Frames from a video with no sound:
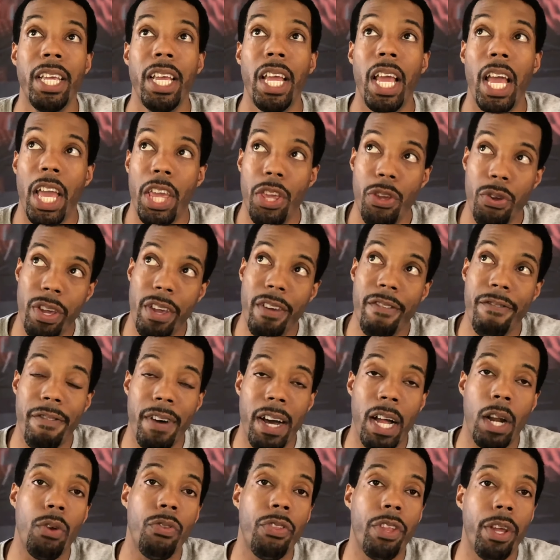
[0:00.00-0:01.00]
and you can
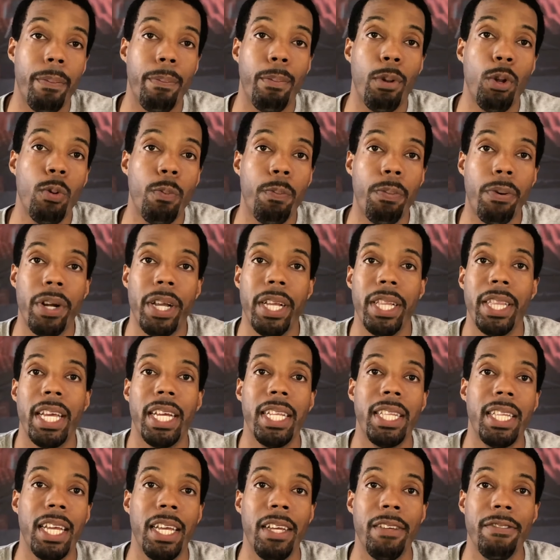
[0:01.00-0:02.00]
follow their blueprint that
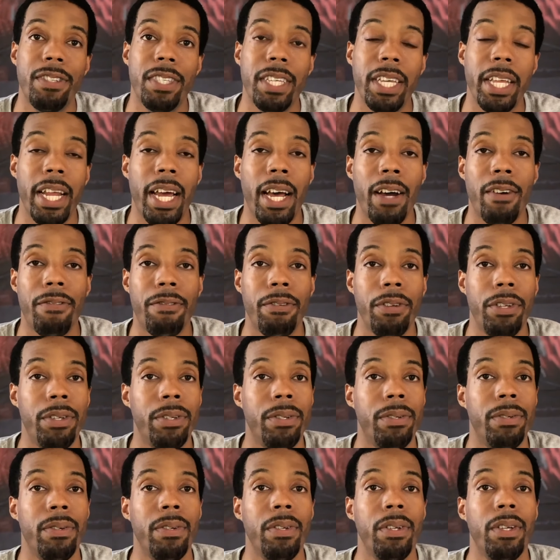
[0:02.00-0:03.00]
they've set out for you.
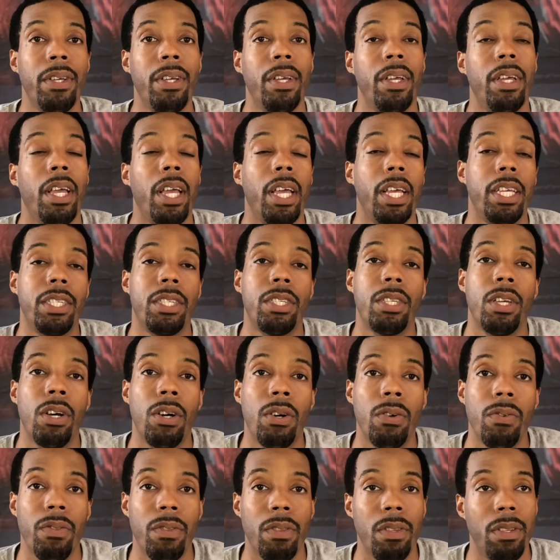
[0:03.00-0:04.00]
And
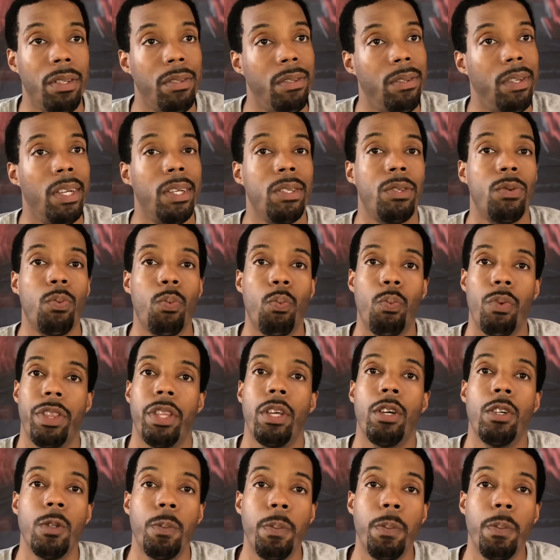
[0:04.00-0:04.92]
so just with those